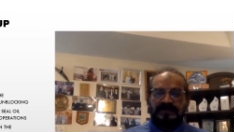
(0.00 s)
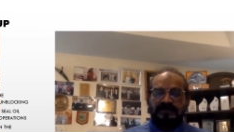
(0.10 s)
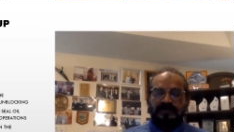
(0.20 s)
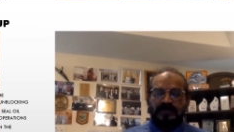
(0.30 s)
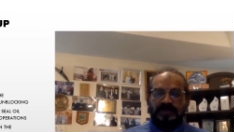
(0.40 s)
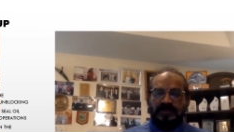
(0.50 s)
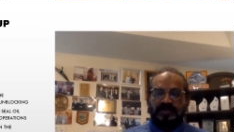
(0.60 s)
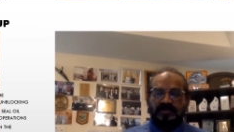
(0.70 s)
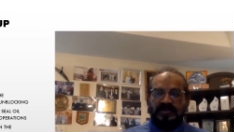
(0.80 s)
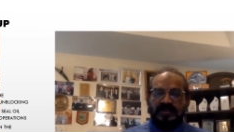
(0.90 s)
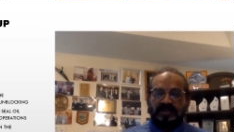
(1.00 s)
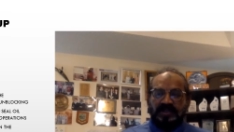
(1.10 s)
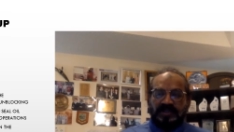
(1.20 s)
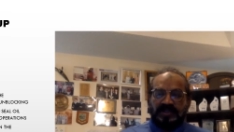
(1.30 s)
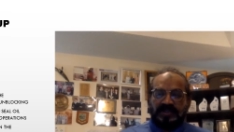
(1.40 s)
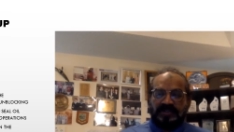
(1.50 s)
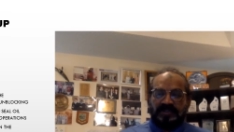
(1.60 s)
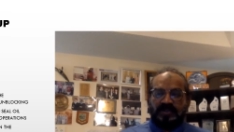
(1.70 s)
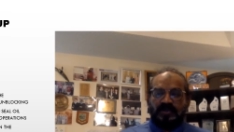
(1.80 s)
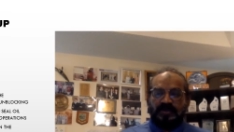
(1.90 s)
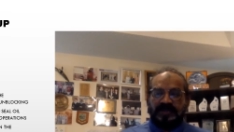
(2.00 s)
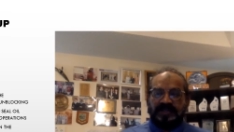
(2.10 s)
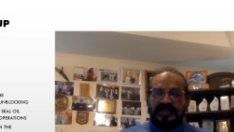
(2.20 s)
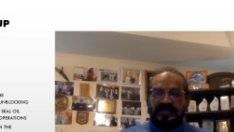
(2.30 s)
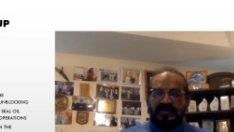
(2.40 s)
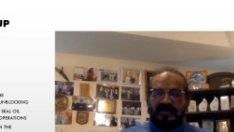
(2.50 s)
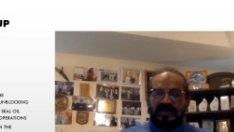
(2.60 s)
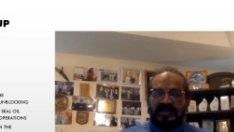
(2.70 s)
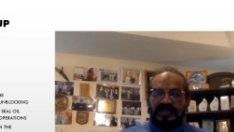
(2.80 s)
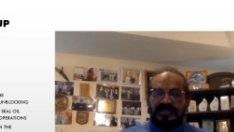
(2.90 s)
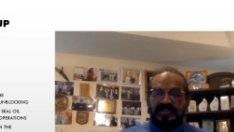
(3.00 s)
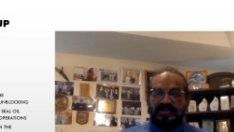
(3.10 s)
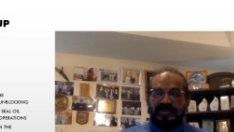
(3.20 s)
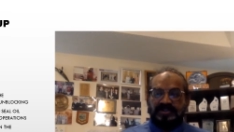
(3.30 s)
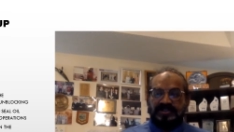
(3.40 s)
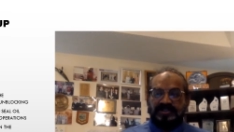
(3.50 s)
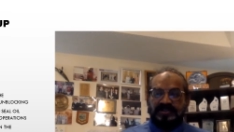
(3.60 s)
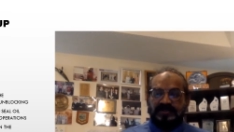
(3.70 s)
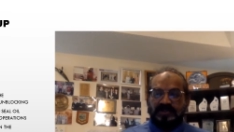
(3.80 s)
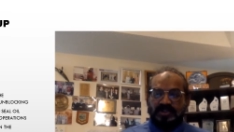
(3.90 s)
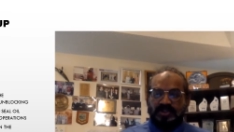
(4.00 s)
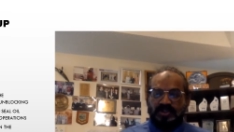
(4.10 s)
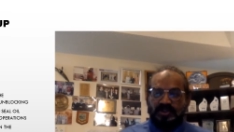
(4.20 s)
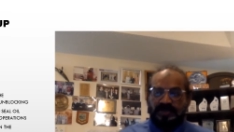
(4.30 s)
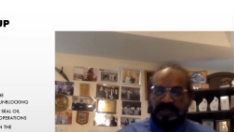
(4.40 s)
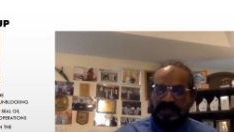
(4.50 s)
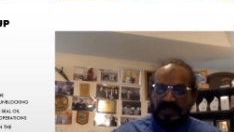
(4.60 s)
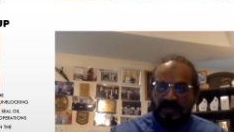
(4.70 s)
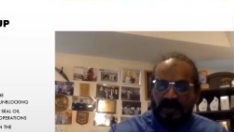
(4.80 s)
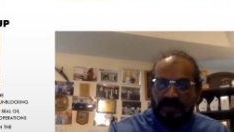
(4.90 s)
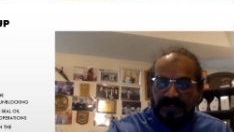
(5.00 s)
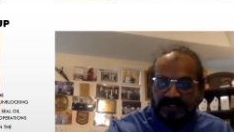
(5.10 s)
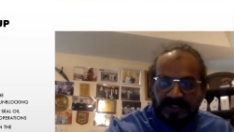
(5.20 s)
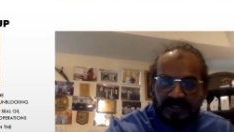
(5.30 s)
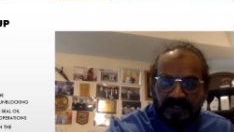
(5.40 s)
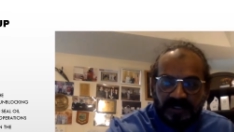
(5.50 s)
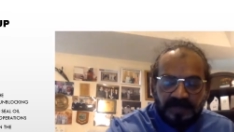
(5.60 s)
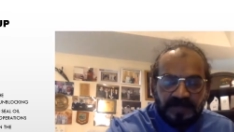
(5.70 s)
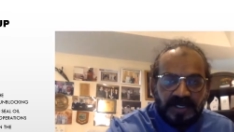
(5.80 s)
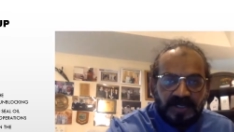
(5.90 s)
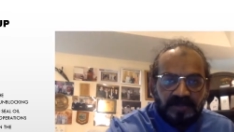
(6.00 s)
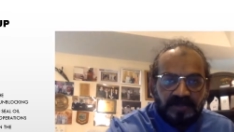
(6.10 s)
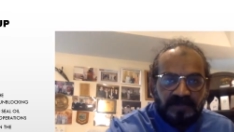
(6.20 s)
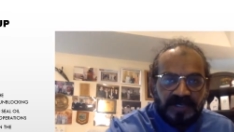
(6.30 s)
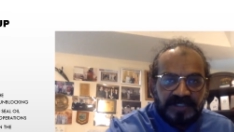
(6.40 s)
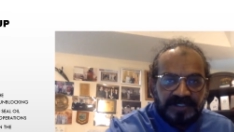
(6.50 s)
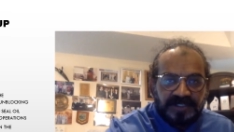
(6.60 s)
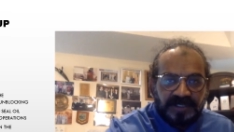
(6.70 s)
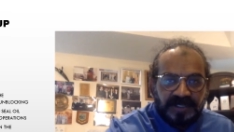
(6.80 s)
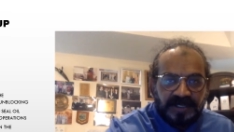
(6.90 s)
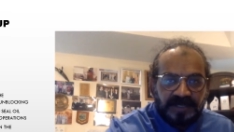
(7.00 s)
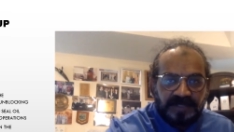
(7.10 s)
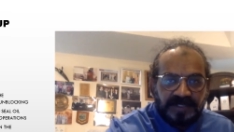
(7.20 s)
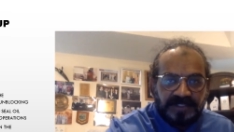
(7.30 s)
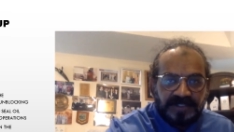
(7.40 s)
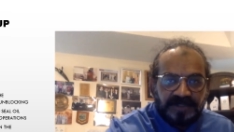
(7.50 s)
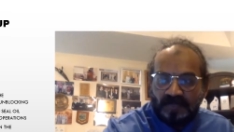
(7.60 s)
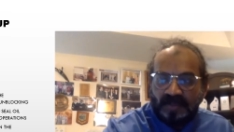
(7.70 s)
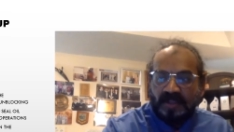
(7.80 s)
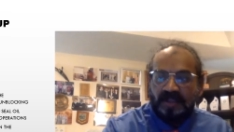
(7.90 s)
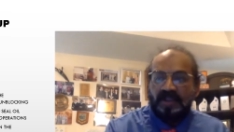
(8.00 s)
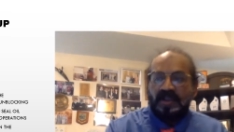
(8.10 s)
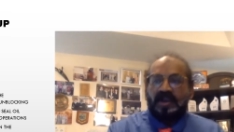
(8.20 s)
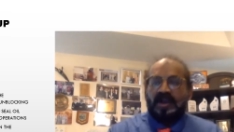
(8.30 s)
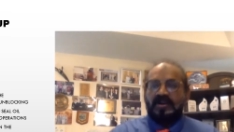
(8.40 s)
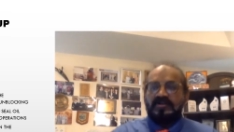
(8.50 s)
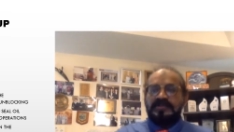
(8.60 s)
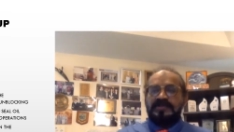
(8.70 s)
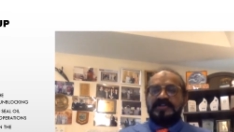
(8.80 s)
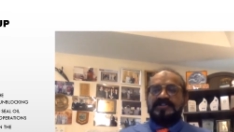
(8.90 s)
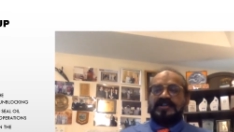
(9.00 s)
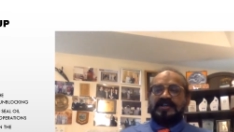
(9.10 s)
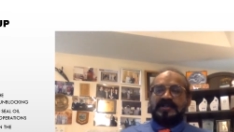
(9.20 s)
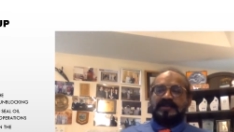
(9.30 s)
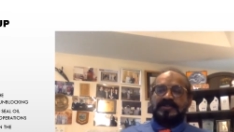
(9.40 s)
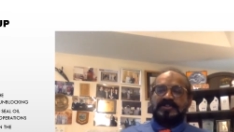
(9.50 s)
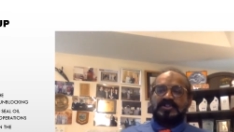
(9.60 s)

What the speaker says: Number 2. The lubricating oil and seal oil system should be in operation prior to manufacturer recommendation. Allow the pressure in compressors to